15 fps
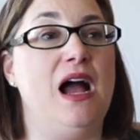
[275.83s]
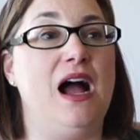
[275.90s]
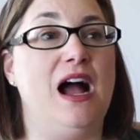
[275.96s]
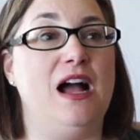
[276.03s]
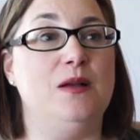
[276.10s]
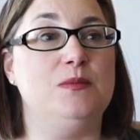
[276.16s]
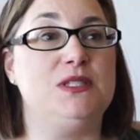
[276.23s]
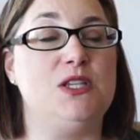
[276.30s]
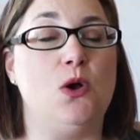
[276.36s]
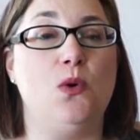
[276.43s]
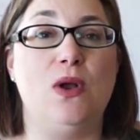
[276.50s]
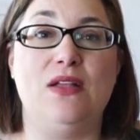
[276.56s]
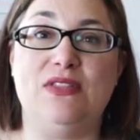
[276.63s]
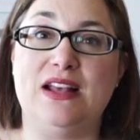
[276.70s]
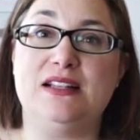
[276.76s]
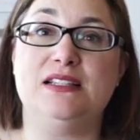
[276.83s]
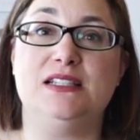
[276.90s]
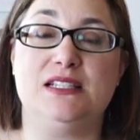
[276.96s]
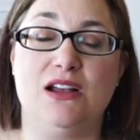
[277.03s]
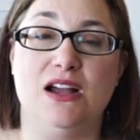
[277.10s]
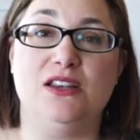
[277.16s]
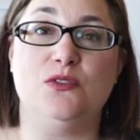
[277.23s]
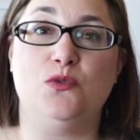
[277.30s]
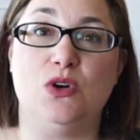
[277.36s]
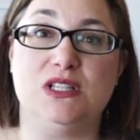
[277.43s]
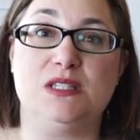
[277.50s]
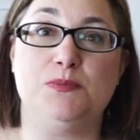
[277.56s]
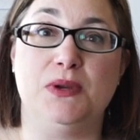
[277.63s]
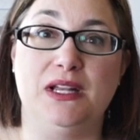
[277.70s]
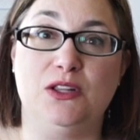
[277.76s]
And that is kind of
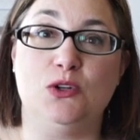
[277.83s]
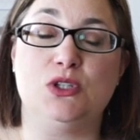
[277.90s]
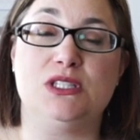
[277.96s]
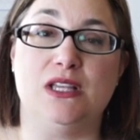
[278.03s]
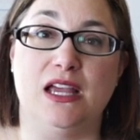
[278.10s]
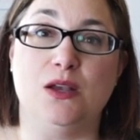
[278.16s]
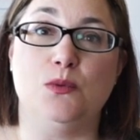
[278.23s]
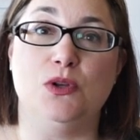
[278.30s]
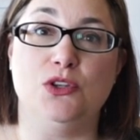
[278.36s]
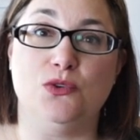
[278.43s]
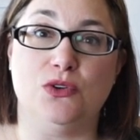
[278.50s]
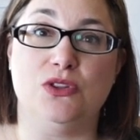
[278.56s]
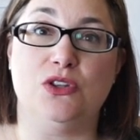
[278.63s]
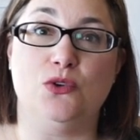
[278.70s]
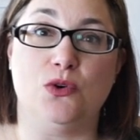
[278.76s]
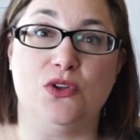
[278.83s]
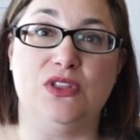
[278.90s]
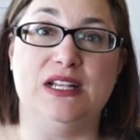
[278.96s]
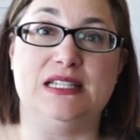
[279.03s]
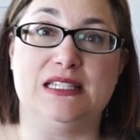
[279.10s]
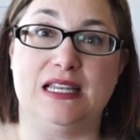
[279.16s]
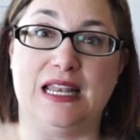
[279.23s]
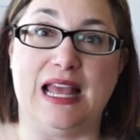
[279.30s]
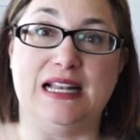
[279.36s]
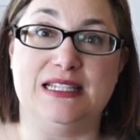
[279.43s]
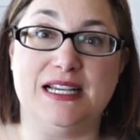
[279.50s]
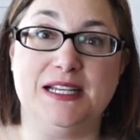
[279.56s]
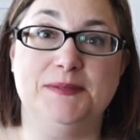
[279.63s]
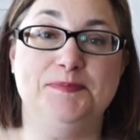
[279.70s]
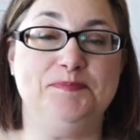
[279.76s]
what spring looks like when you're in the Northeast
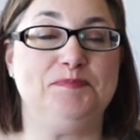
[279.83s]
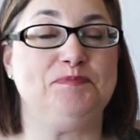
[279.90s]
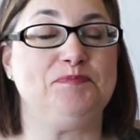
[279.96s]
Atlantic.